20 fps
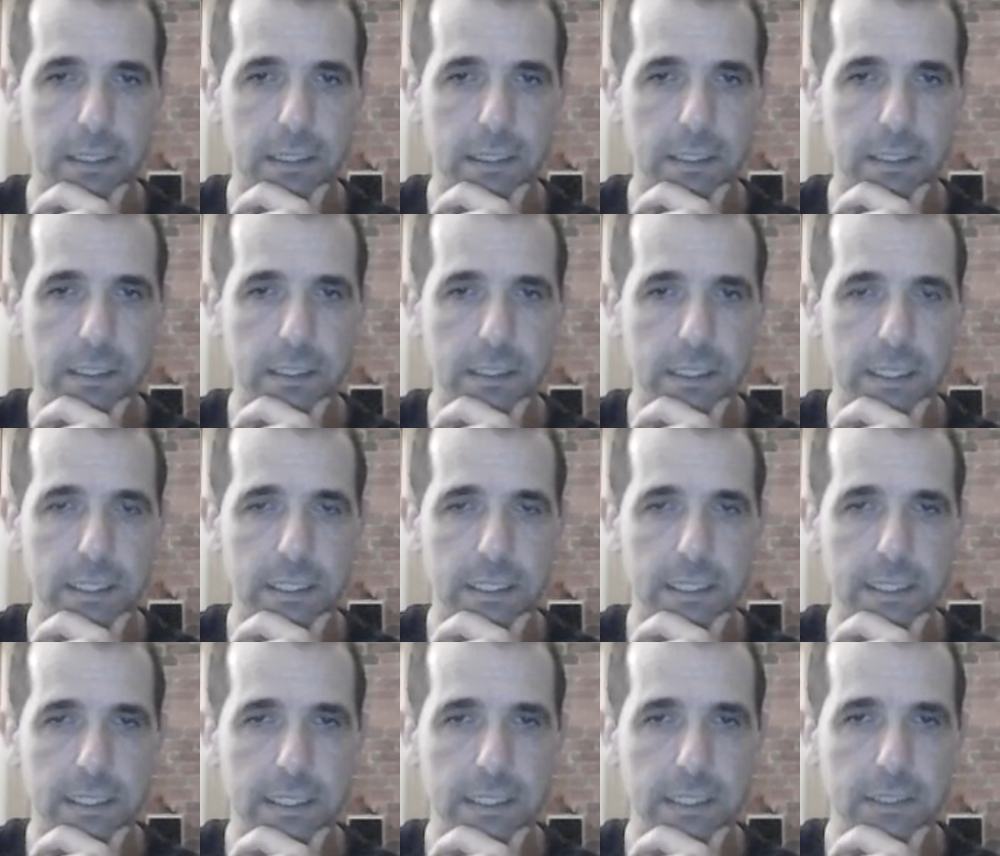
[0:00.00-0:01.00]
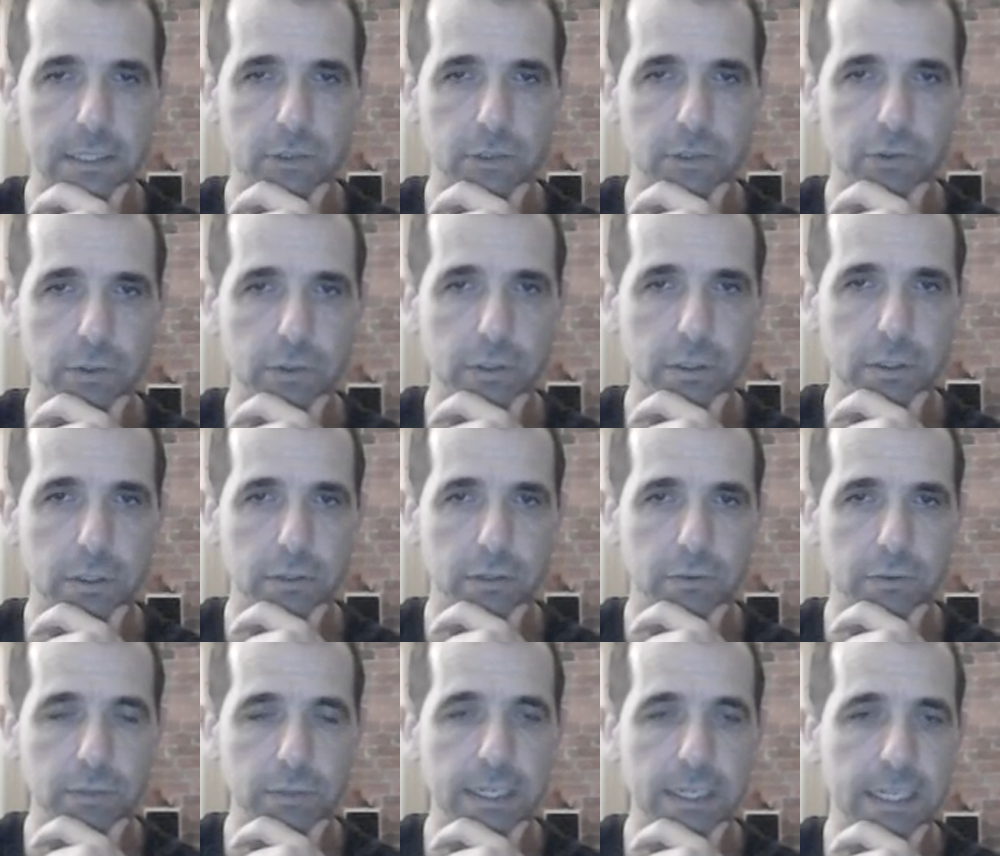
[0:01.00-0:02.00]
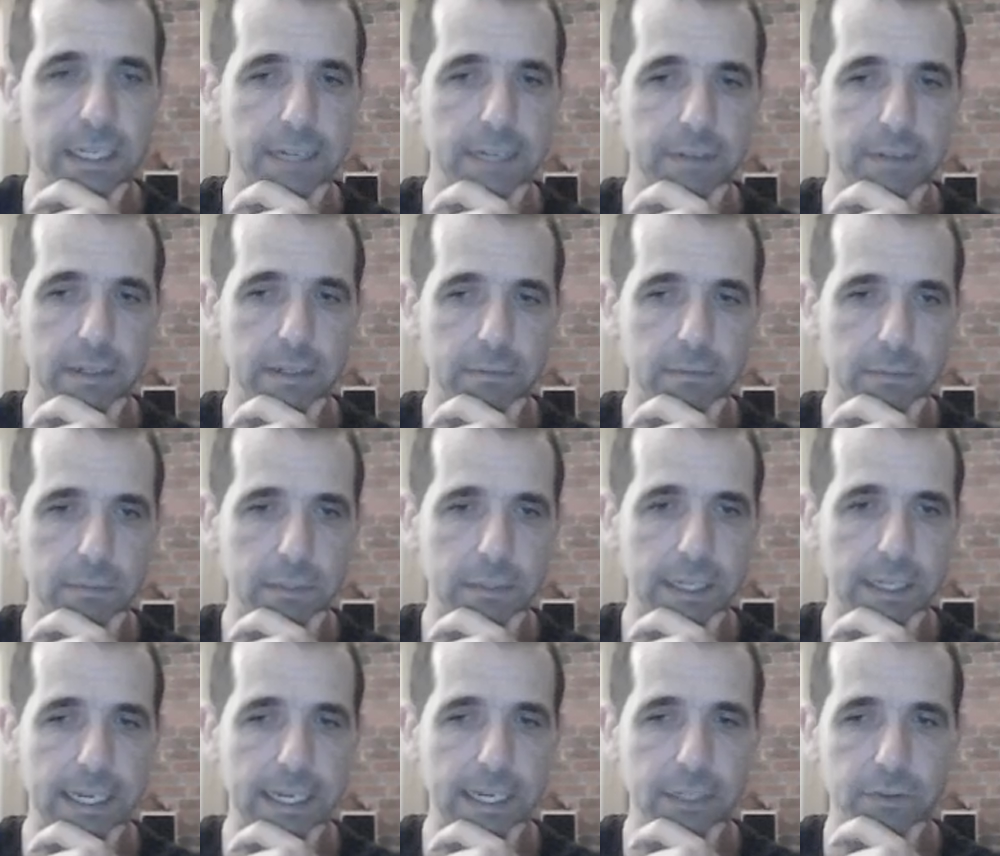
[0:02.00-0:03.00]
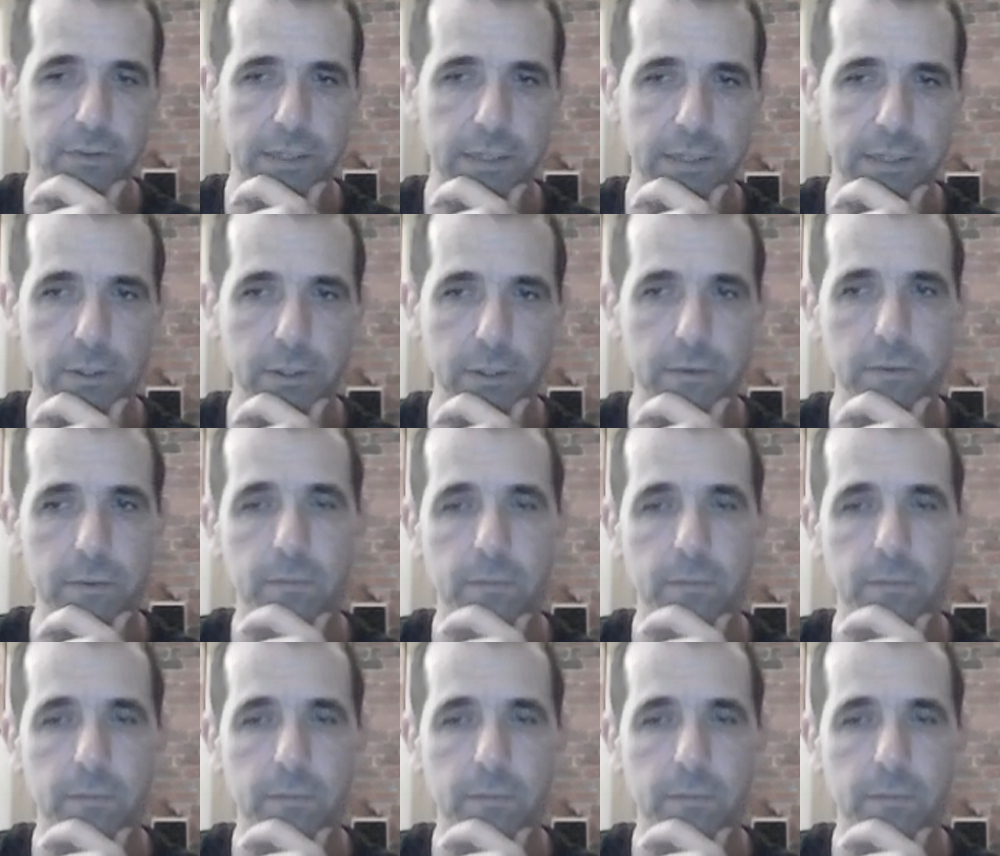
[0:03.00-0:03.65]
this is a draw. Really clever, that h3 move.